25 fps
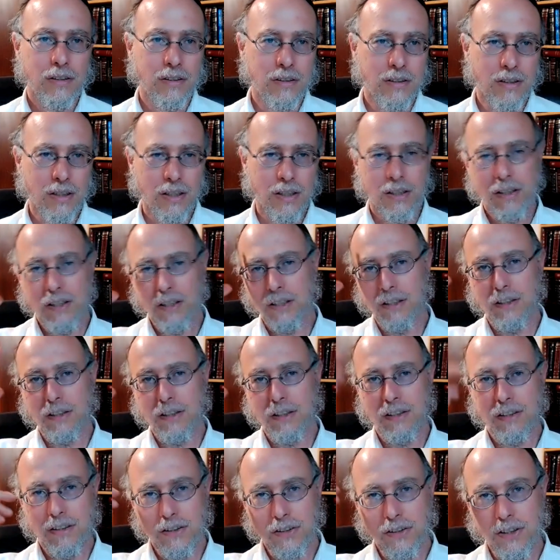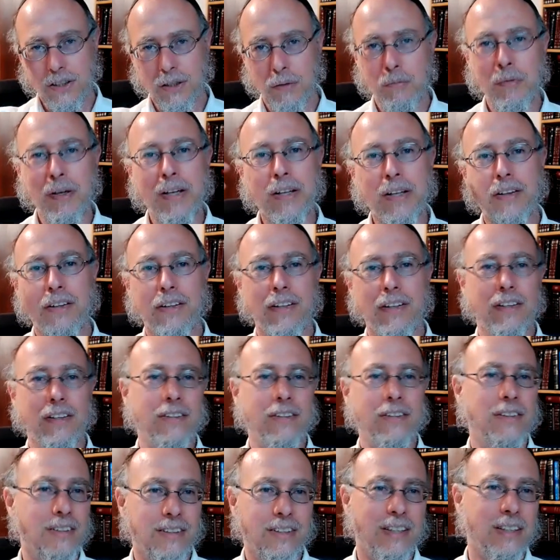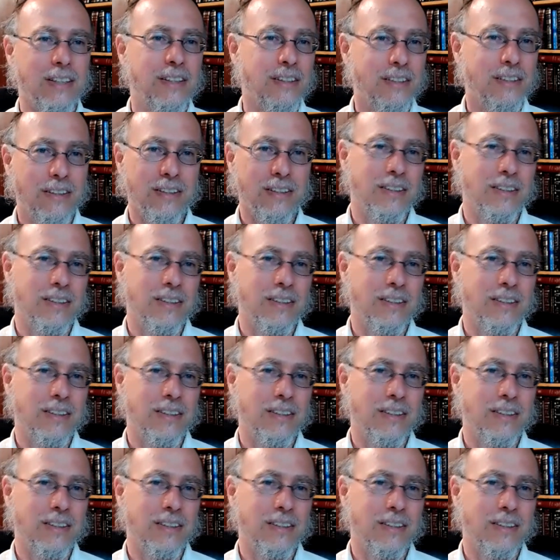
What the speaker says: It's like that there's a myth that